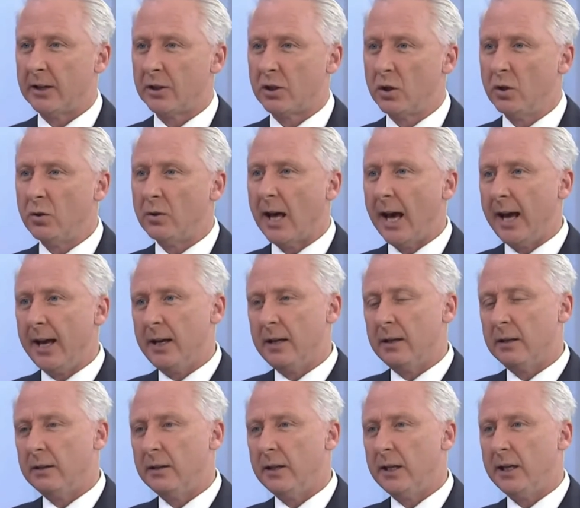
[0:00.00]
do they
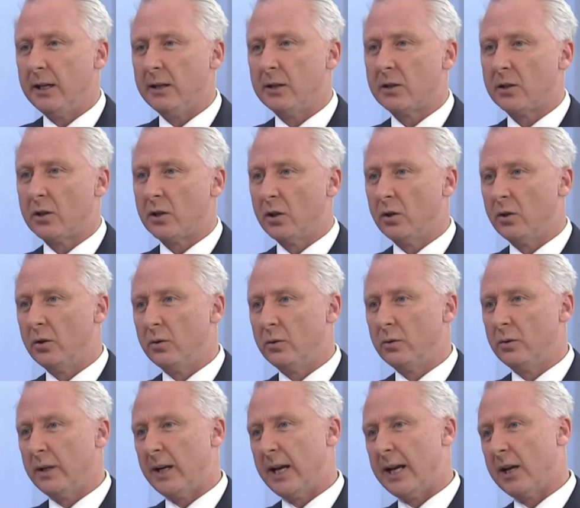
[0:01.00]
need
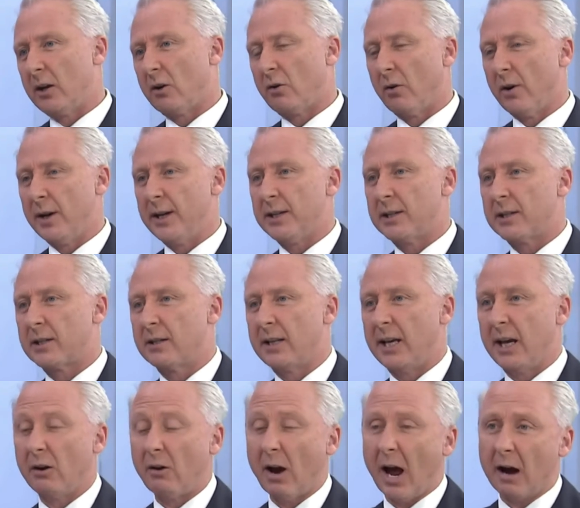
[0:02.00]
to increase
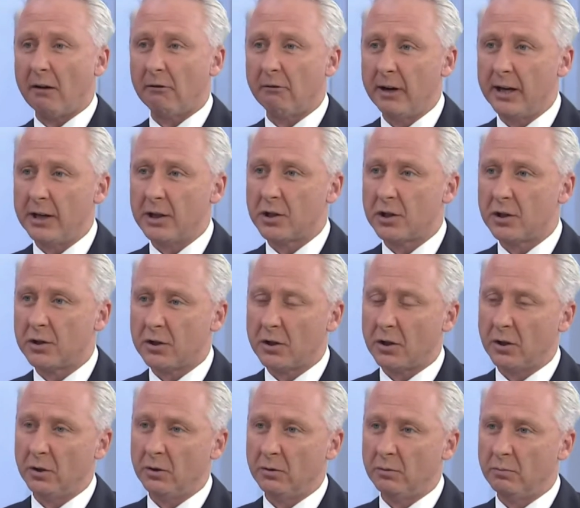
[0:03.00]
their outreach
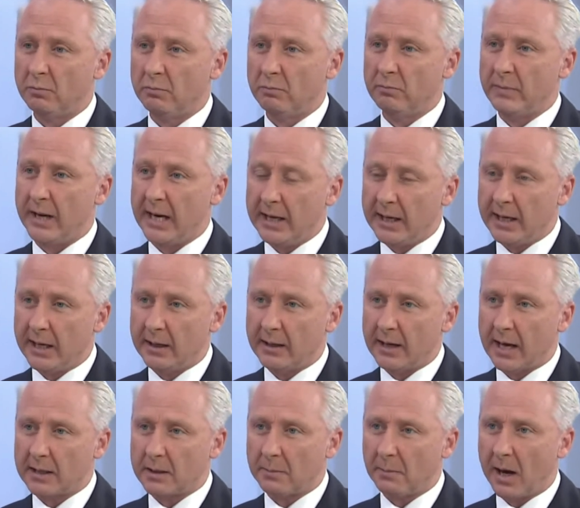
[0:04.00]
to India
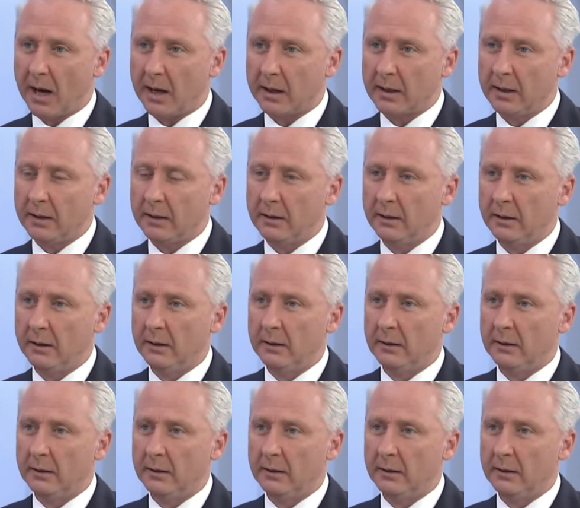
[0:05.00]
as a market?